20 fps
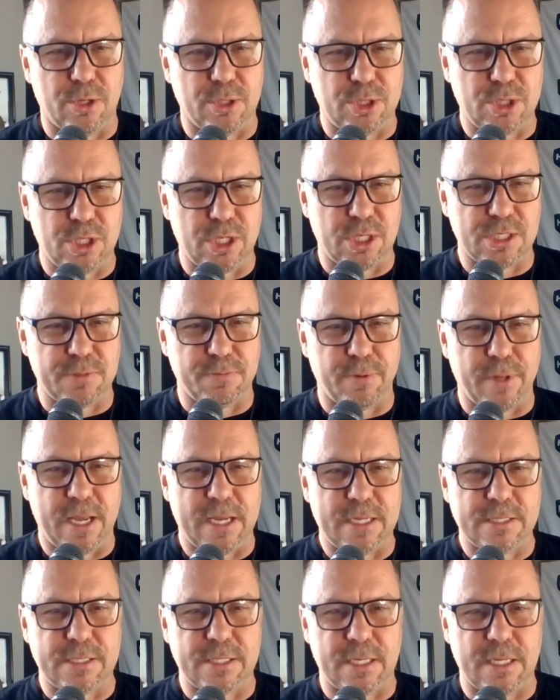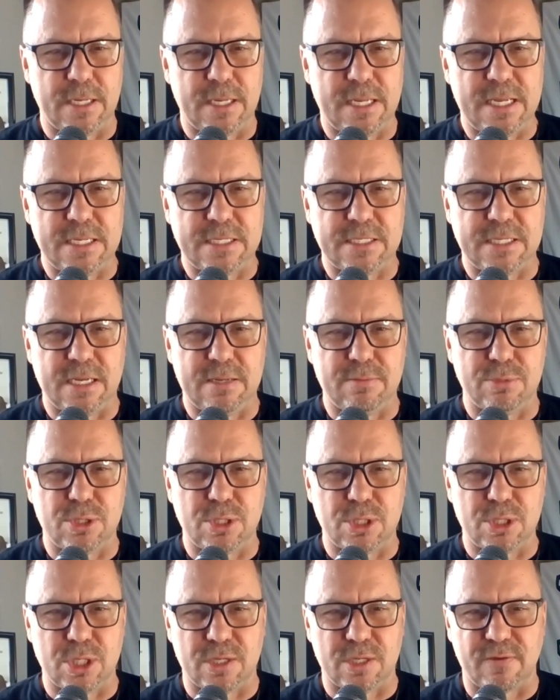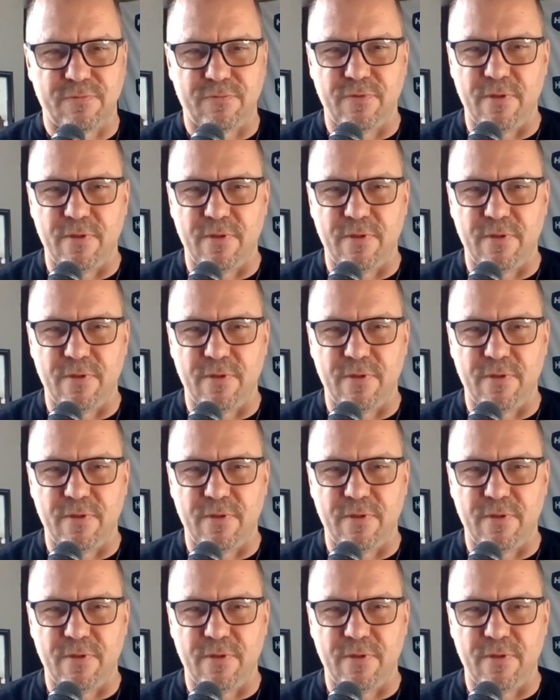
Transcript: and she explains that he seems to just